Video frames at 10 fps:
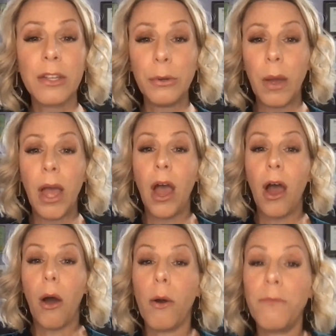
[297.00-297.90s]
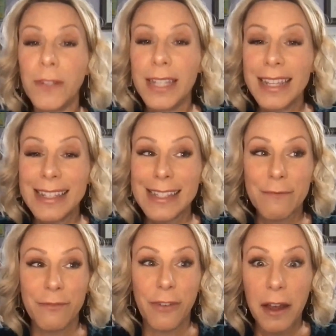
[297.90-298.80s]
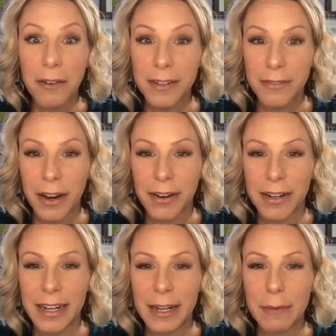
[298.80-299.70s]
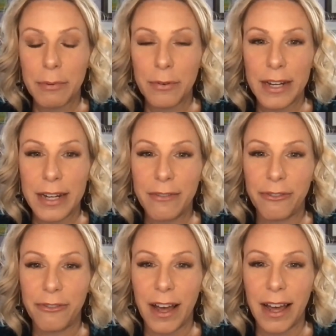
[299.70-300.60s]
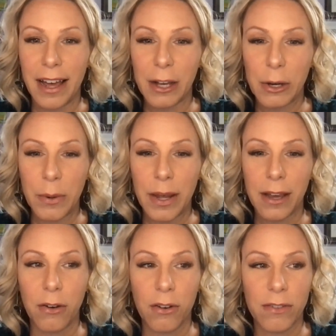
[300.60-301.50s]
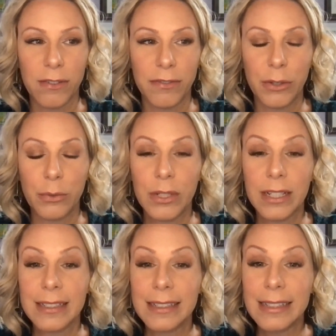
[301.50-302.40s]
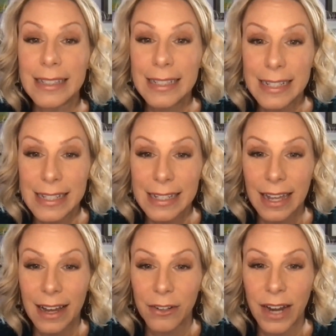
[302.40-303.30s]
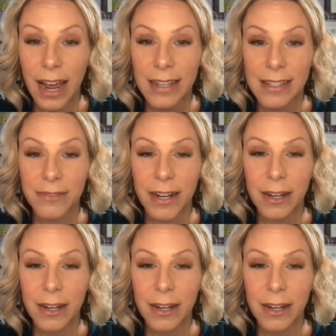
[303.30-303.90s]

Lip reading: So hopefully this very, very brief, quick overview will at least allow you to ask